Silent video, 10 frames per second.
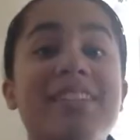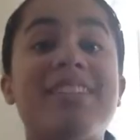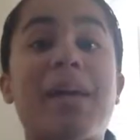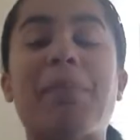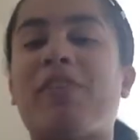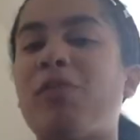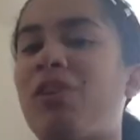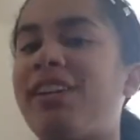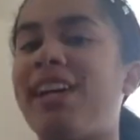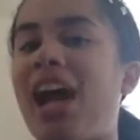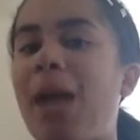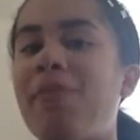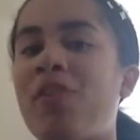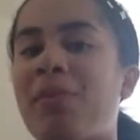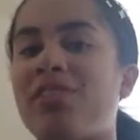Sup, everyone?
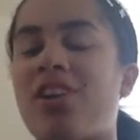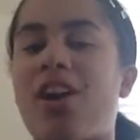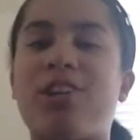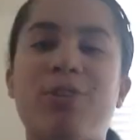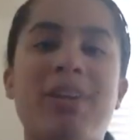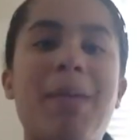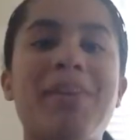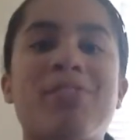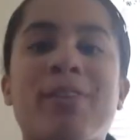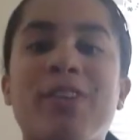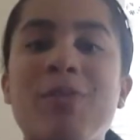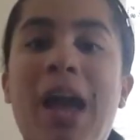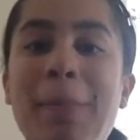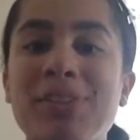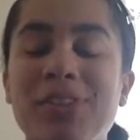I'm Fima Otaku, and I'm here to review
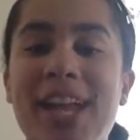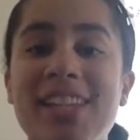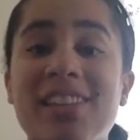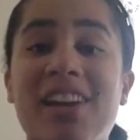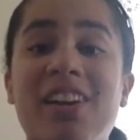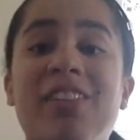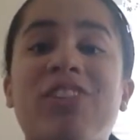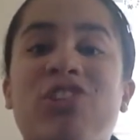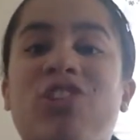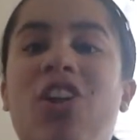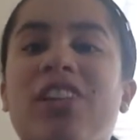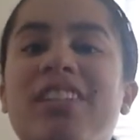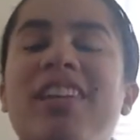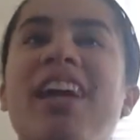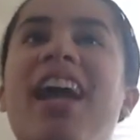episode 8 of Charlotte.